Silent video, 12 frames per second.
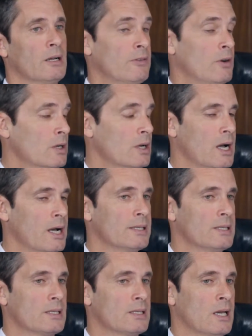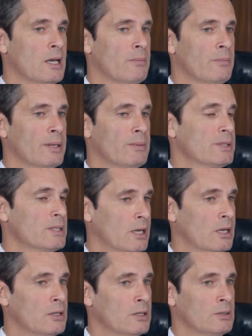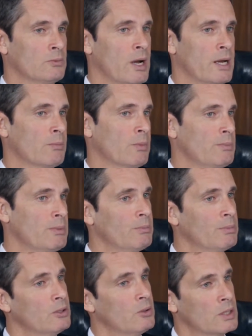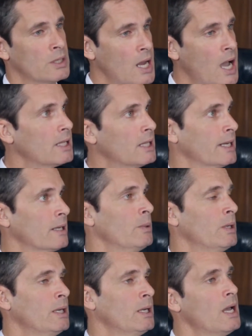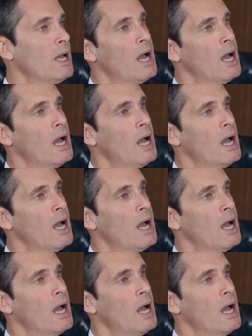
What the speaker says: of all kinds, but particularly writing by people who are not like me,